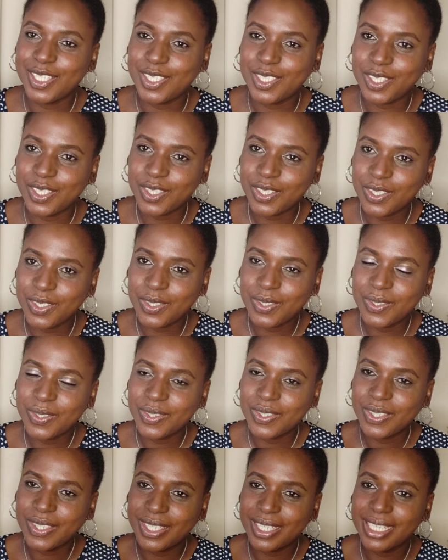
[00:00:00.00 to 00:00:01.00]

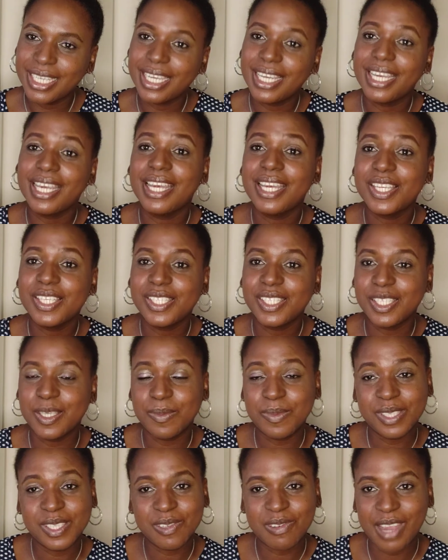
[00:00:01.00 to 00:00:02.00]
do
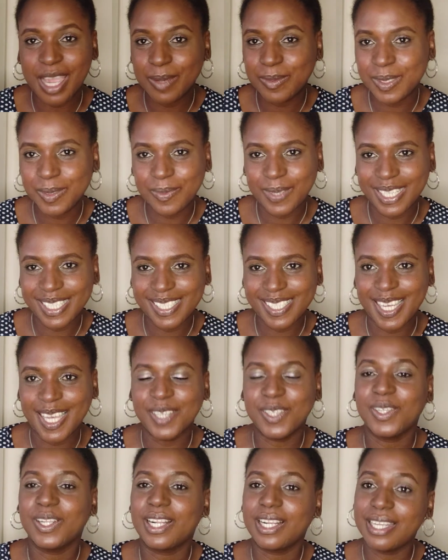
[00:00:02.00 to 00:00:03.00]
subscribe to my
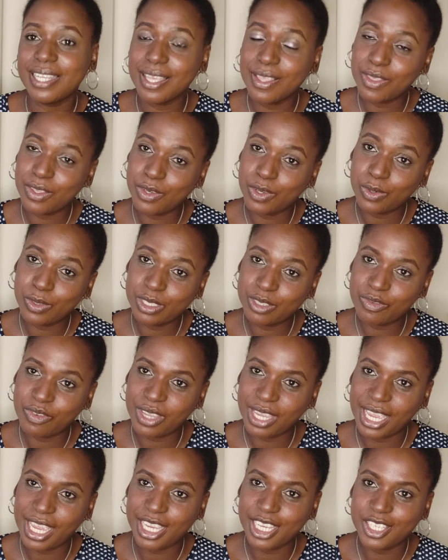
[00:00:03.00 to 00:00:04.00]
channel, click the
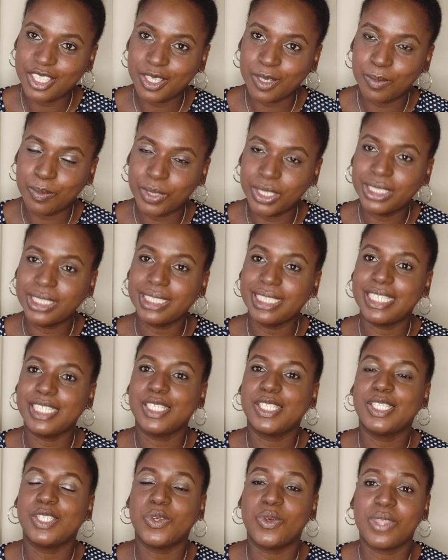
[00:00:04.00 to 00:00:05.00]
notification
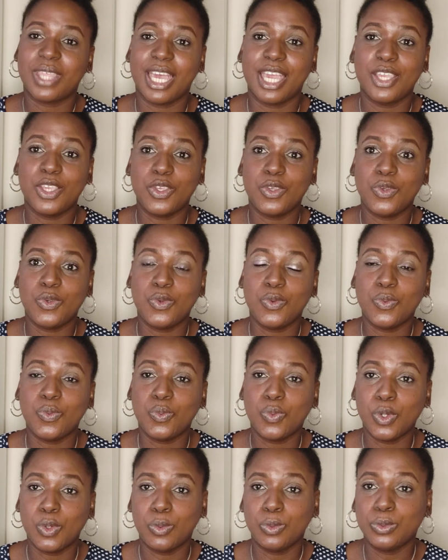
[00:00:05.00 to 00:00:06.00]
button so that you
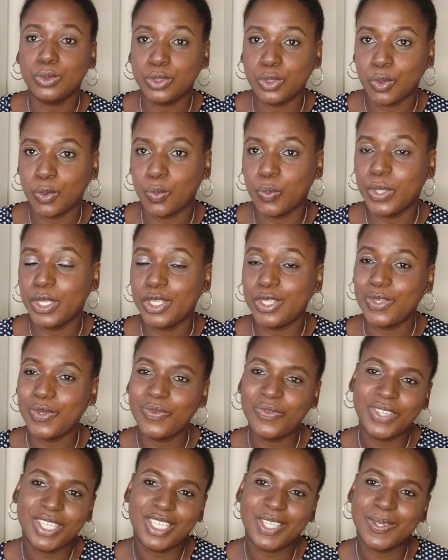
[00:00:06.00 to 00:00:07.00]
will know when
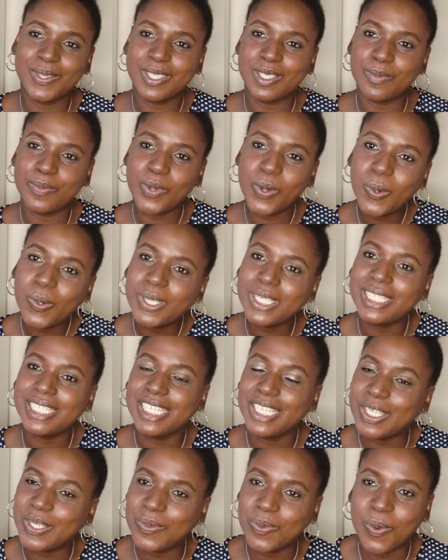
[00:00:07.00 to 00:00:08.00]
new videos are
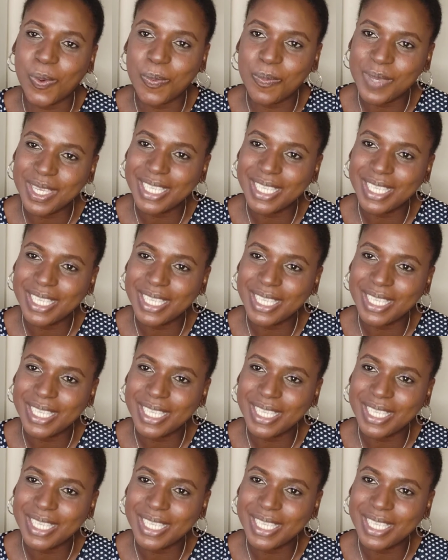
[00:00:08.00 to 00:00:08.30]
posted, you won't